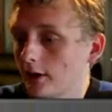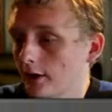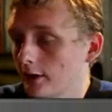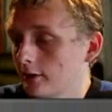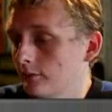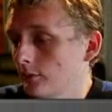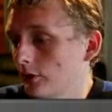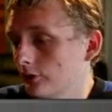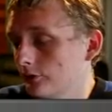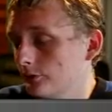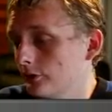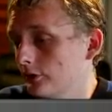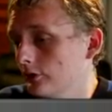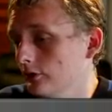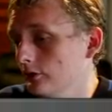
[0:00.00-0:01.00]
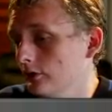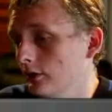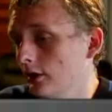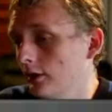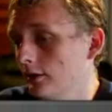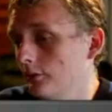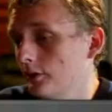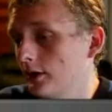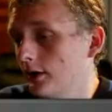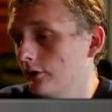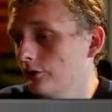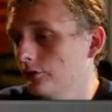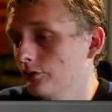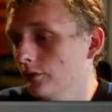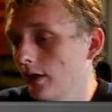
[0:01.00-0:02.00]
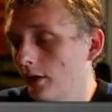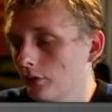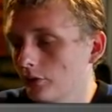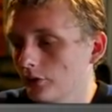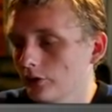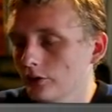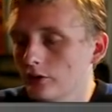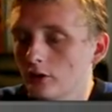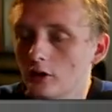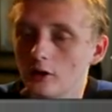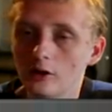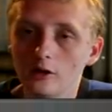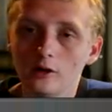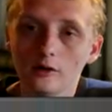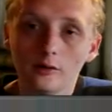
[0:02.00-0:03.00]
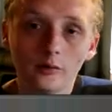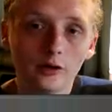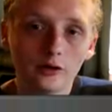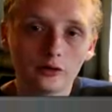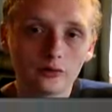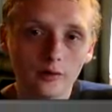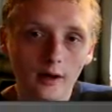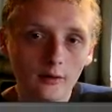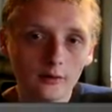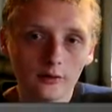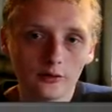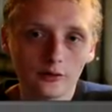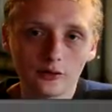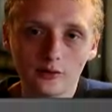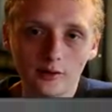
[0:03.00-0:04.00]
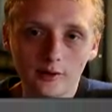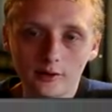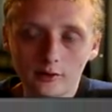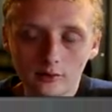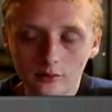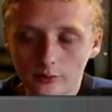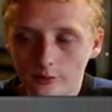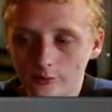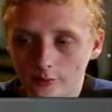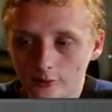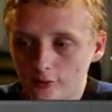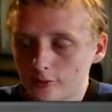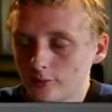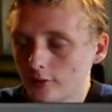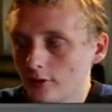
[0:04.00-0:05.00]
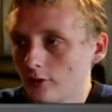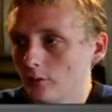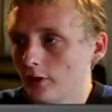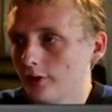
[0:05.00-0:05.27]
yeah, Ekimar is pretty good. And then we got Drowner, which Drowner is great too, but it's in a